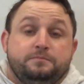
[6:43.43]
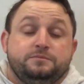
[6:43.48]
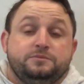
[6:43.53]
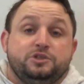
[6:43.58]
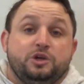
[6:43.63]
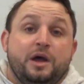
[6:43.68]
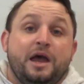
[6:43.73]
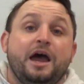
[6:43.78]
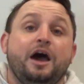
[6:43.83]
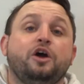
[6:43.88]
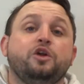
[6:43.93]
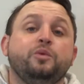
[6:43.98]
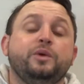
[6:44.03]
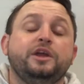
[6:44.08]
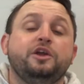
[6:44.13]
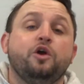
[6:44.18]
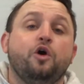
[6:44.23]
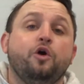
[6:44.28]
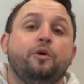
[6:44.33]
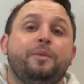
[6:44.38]
So how do we
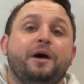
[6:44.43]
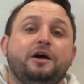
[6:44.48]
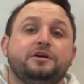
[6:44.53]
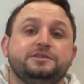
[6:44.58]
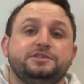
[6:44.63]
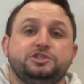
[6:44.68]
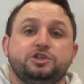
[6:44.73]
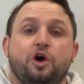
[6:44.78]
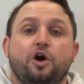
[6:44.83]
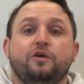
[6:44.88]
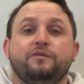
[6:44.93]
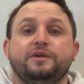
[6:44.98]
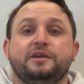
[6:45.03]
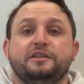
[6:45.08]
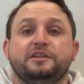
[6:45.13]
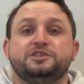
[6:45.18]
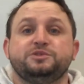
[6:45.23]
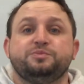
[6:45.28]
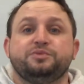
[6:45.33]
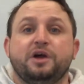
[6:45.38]
go about solving
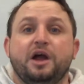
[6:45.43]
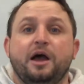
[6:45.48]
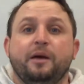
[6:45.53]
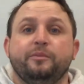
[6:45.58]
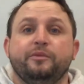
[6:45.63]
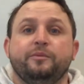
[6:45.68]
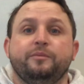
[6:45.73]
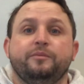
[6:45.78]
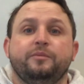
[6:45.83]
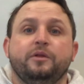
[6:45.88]
this problem?